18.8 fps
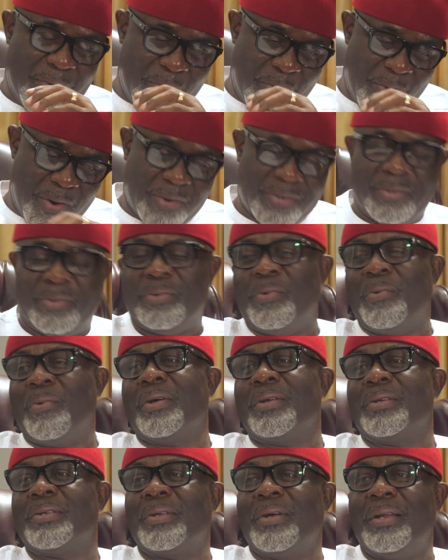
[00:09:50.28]
worked
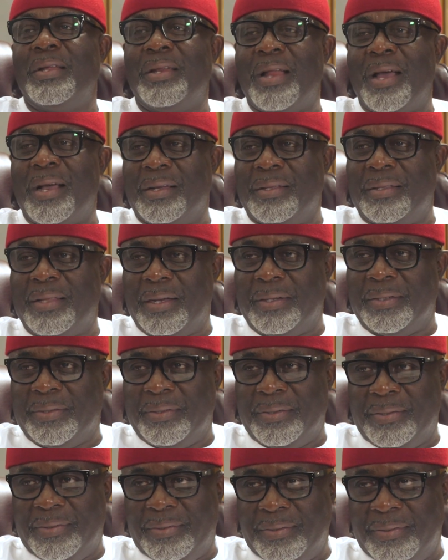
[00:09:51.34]
towards studying architecture.
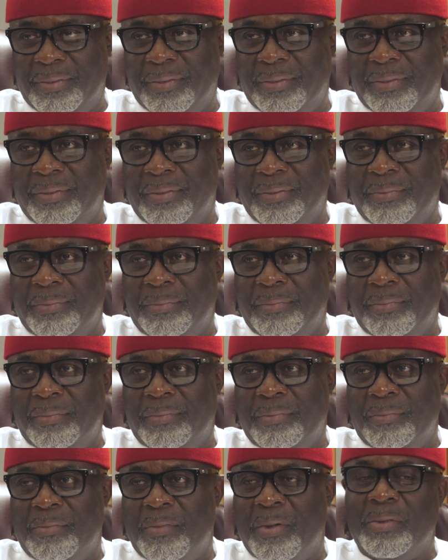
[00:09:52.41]

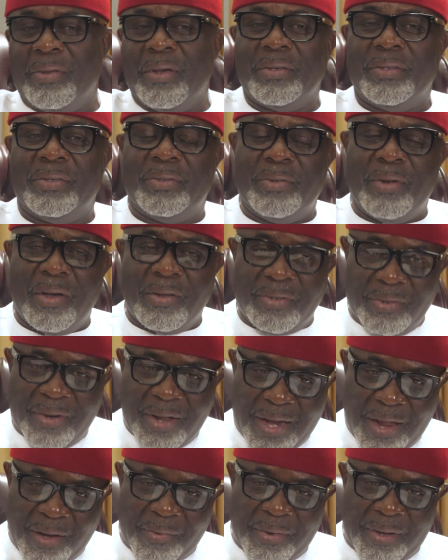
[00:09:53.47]
Oh. Because not
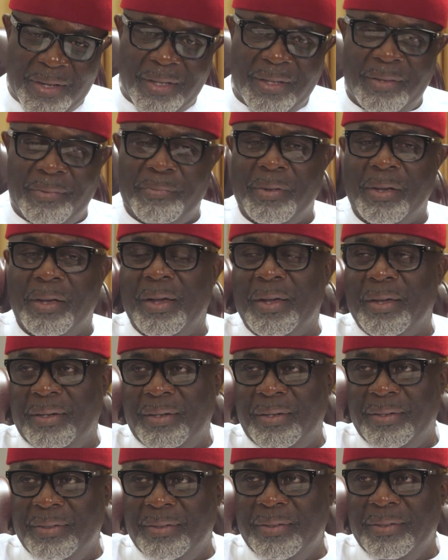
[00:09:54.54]
sooner than we began,
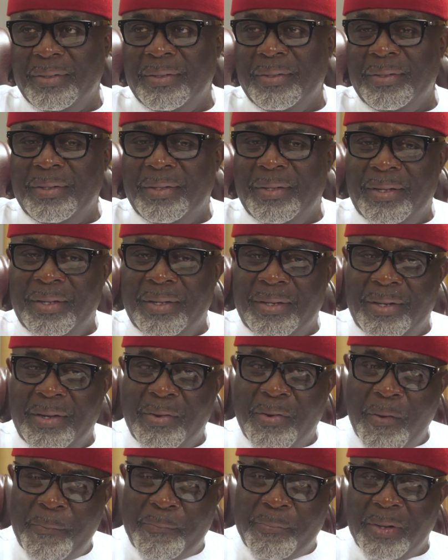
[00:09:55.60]
the
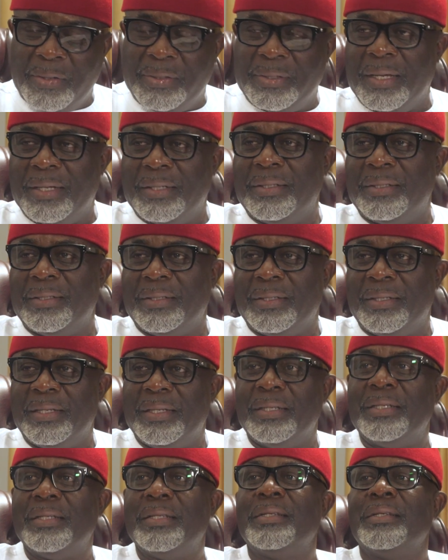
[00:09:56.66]
whole process did.